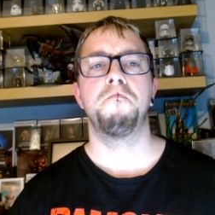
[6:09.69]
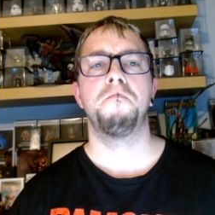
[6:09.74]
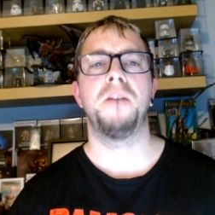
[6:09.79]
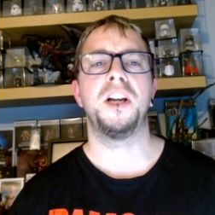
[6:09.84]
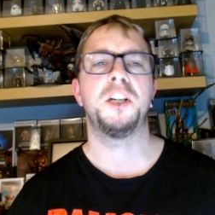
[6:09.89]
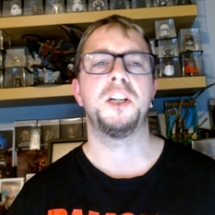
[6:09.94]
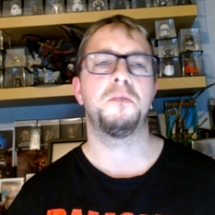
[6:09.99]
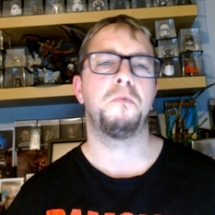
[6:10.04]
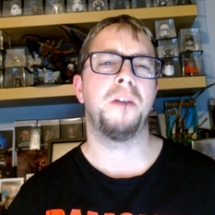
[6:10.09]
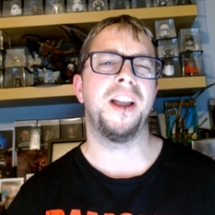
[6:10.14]

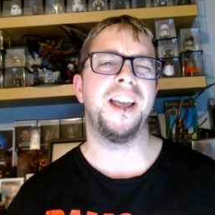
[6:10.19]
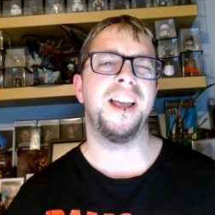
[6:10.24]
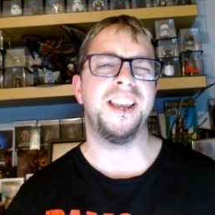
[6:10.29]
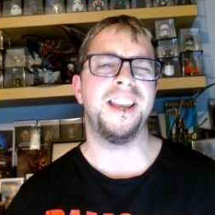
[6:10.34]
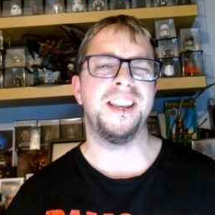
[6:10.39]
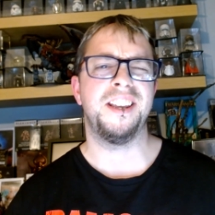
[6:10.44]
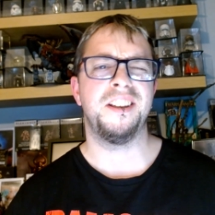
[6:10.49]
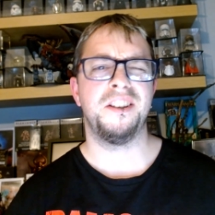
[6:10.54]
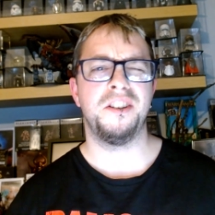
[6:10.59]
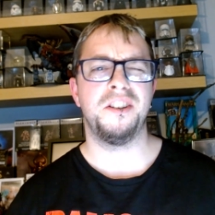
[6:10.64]
Match
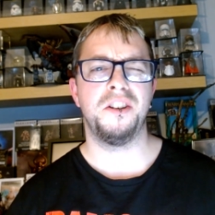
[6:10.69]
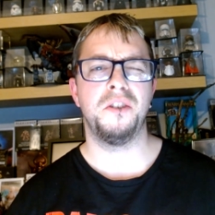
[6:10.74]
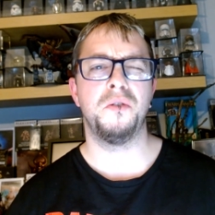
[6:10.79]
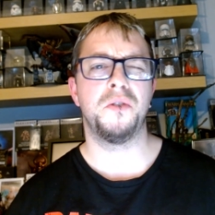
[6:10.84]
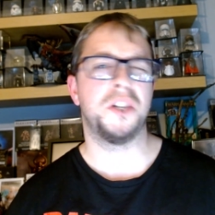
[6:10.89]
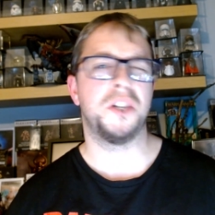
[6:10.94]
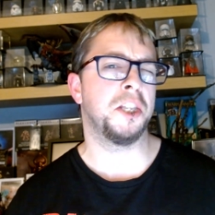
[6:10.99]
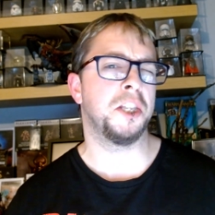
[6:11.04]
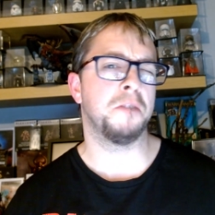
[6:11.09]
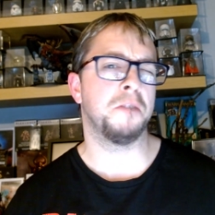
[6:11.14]
play,
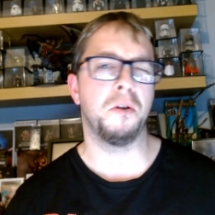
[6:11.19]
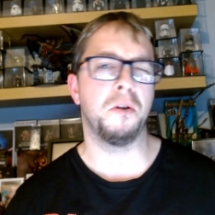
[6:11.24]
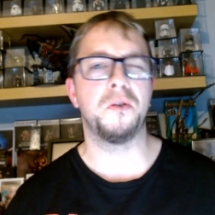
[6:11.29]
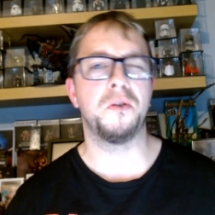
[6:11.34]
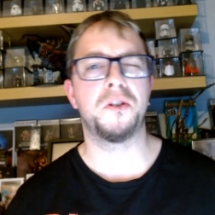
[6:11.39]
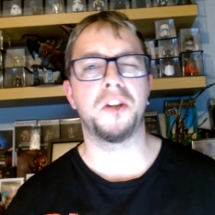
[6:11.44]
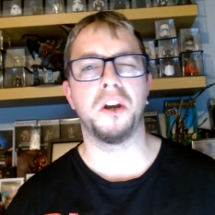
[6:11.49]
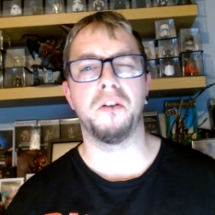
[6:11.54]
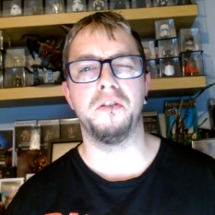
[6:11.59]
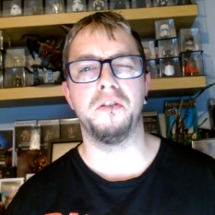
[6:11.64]
using the
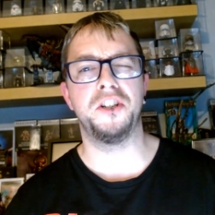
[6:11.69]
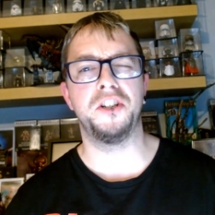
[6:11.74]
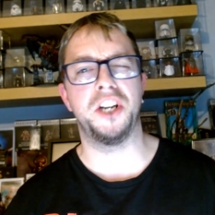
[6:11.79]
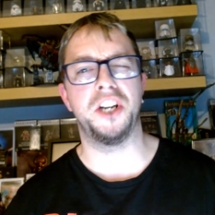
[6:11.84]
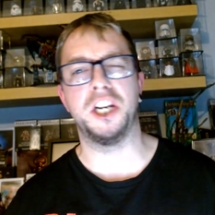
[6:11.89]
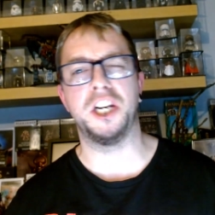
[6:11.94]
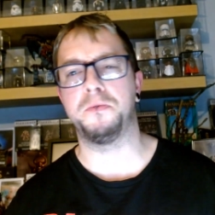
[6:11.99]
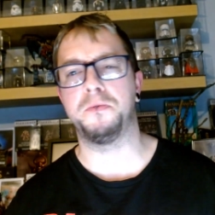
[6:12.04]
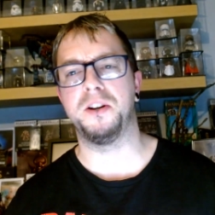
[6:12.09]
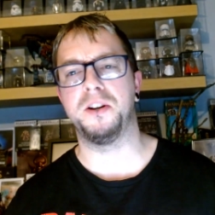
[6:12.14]
most current
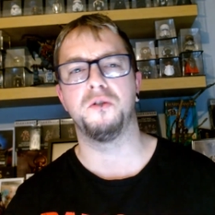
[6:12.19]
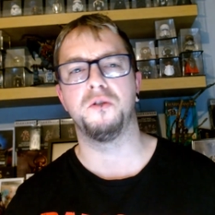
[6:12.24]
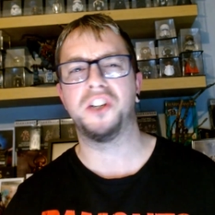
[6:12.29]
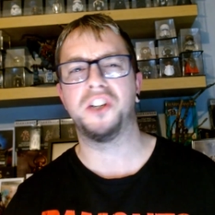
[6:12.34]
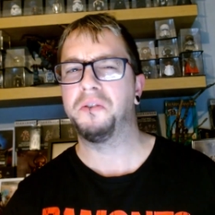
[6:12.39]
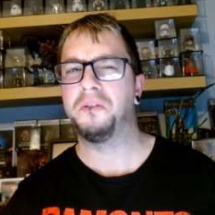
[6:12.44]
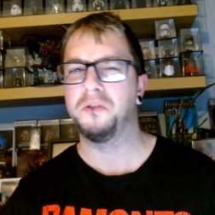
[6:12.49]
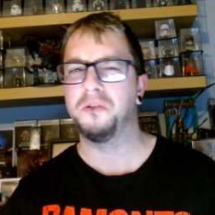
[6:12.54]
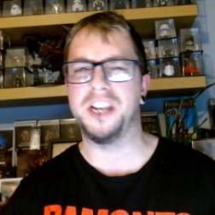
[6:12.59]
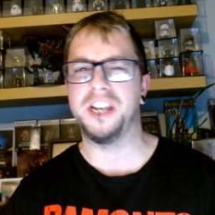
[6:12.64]
GHB or
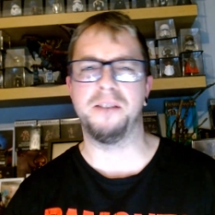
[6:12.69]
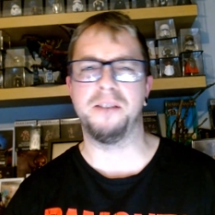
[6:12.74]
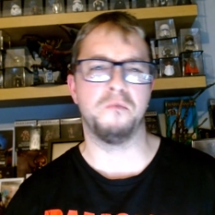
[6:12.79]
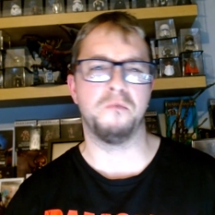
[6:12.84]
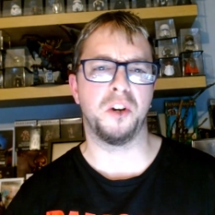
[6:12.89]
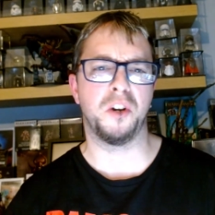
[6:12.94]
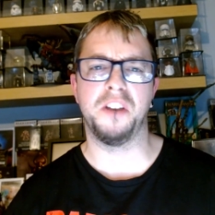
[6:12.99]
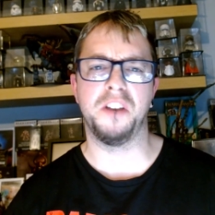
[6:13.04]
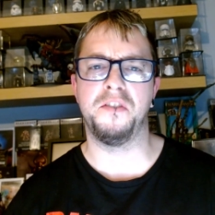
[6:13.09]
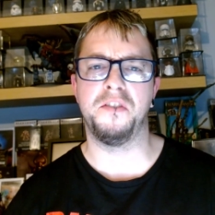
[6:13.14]
General's
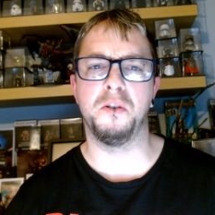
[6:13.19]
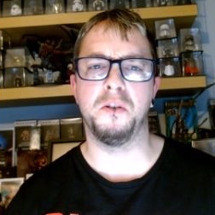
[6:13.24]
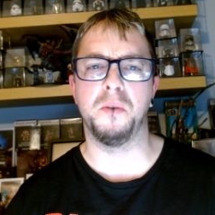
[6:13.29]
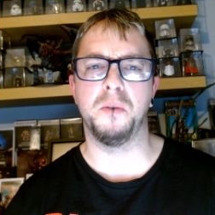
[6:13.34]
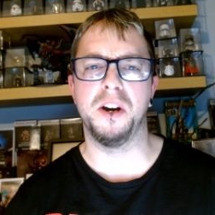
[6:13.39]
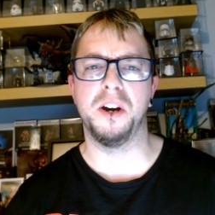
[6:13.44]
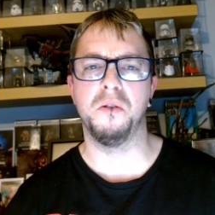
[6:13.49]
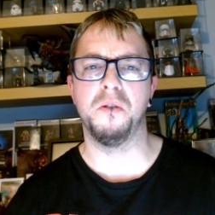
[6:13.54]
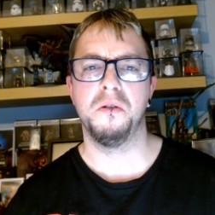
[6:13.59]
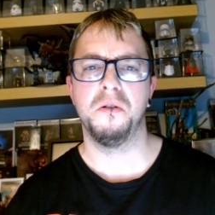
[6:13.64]
Handbook if you
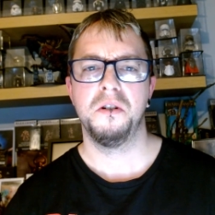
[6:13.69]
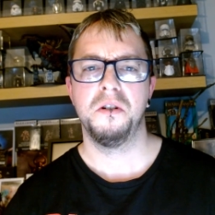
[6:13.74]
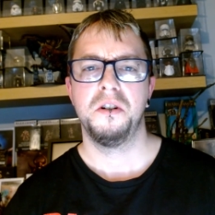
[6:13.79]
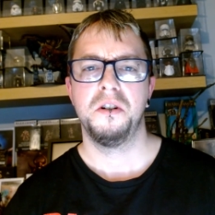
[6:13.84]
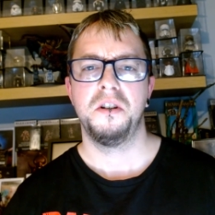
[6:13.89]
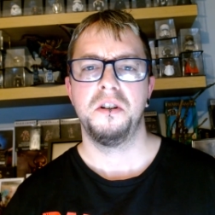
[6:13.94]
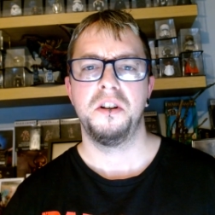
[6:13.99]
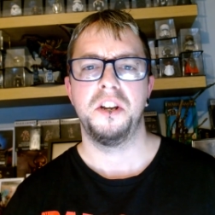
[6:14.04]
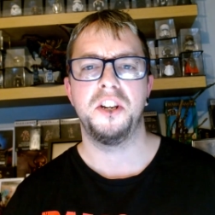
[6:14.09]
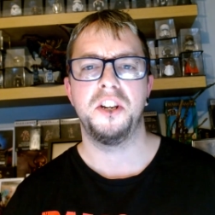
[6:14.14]
will,
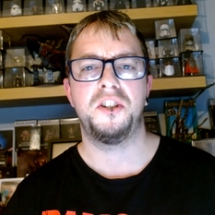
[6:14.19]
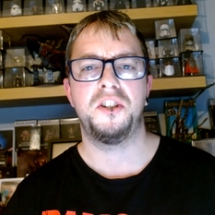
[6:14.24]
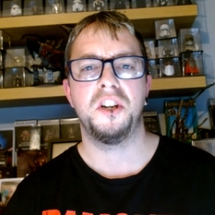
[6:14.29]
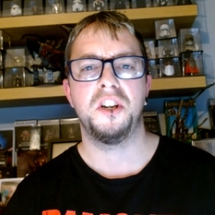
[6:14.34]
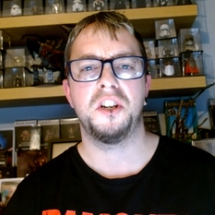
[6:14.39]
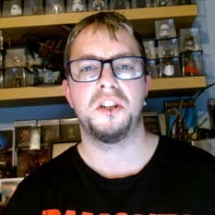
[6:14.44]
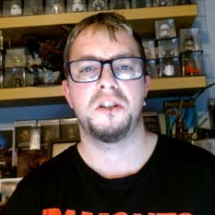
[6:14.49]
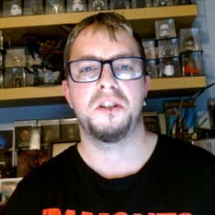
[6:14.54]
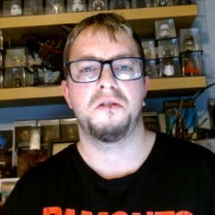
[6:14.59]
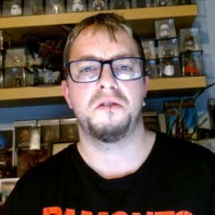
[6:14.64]
is
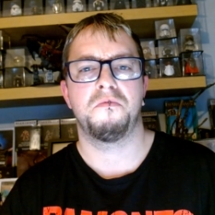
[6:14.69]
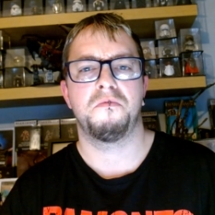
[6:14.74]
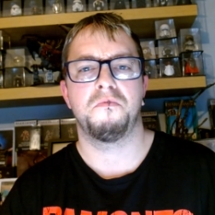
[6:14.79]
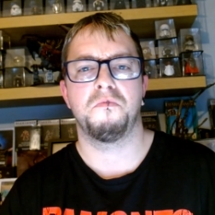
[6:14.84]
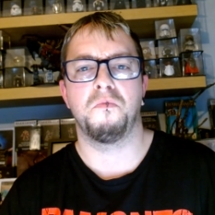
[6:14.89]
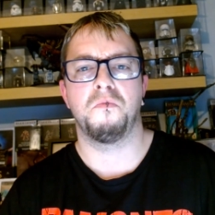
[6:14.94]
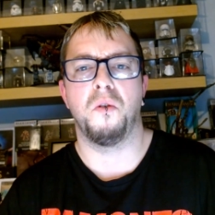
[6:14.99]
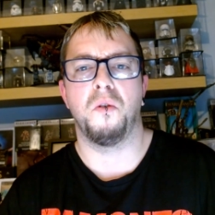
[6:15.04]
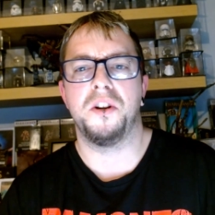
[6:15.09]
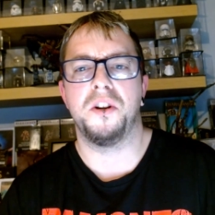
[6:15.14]
just
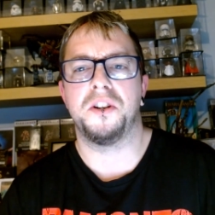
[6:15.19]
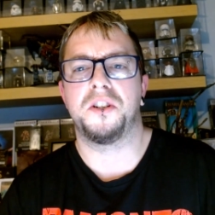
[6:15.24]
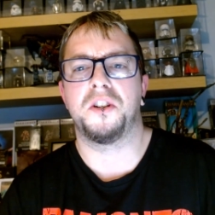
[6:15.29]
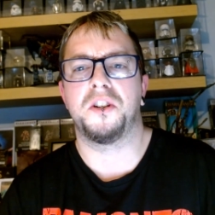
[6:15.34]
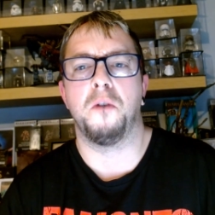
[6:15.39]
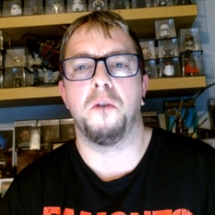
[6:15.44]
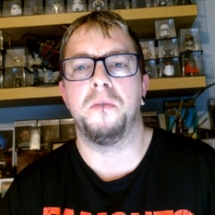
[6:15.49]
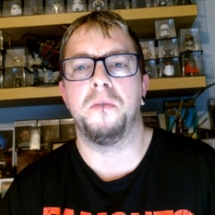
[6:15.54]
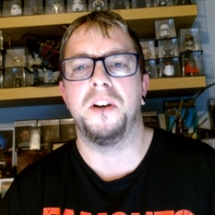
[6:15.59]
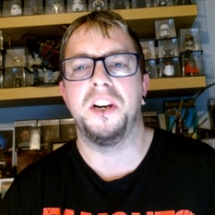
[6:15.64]
what is
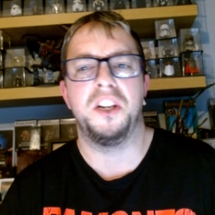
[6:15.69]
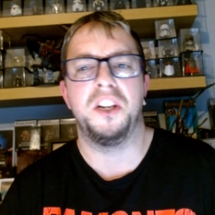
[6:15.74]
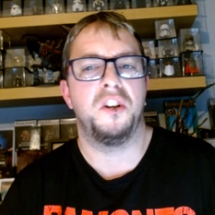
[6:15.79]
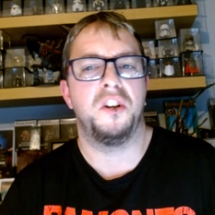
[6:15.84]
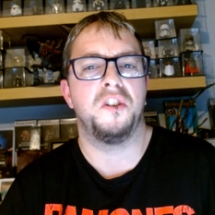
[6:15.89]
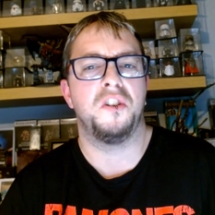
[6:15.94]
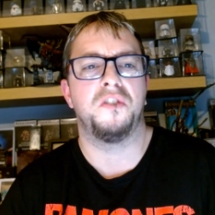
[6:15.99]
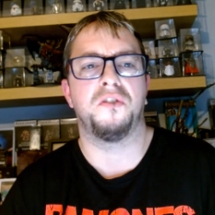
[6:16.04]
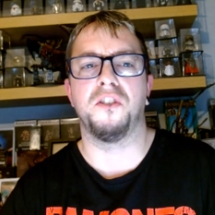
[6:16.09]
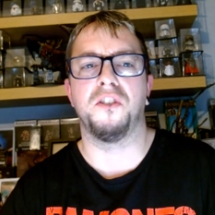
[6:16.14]
commonly
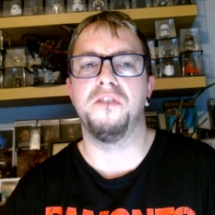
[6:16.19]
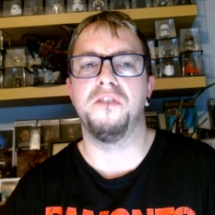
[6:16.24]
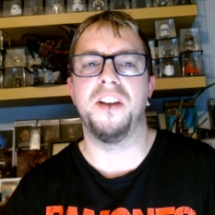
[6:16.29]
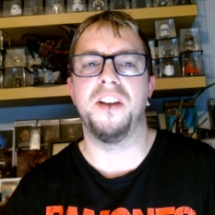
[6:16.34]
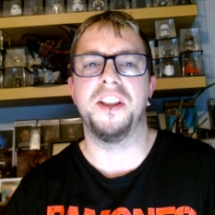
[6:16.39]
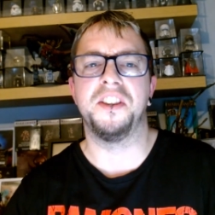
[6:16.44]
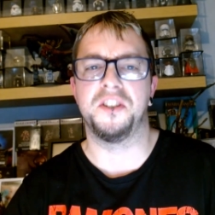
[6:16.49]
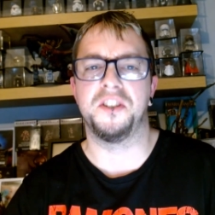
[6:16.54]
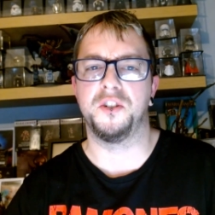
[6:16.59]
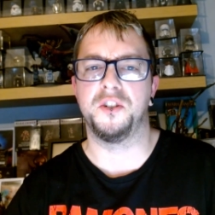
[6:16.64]
used for
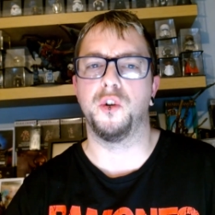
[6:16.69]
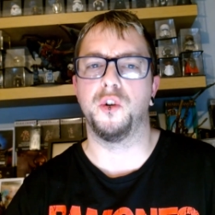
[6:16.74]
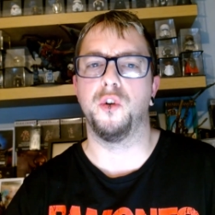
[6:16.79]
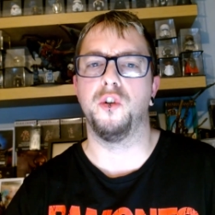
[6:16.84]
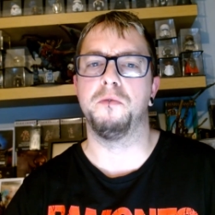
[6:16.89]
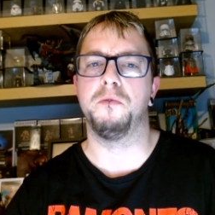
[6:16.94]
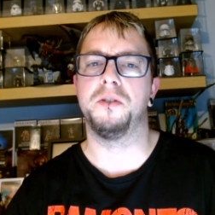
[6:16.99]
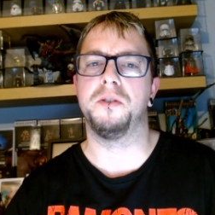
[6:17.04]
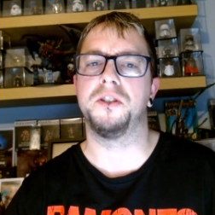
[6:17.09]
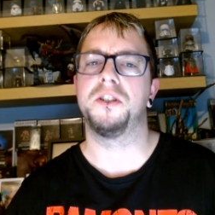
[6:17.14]
events and
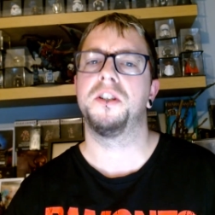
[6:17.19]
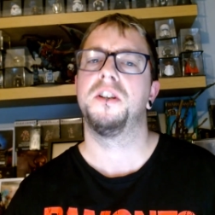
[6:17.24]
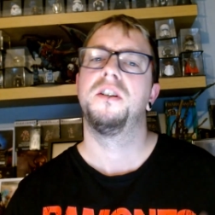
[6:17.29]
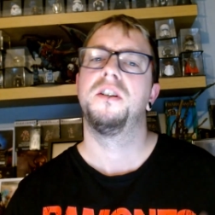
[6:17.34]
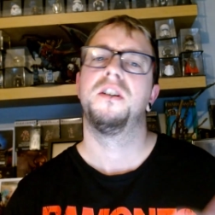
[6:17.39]
tournaments.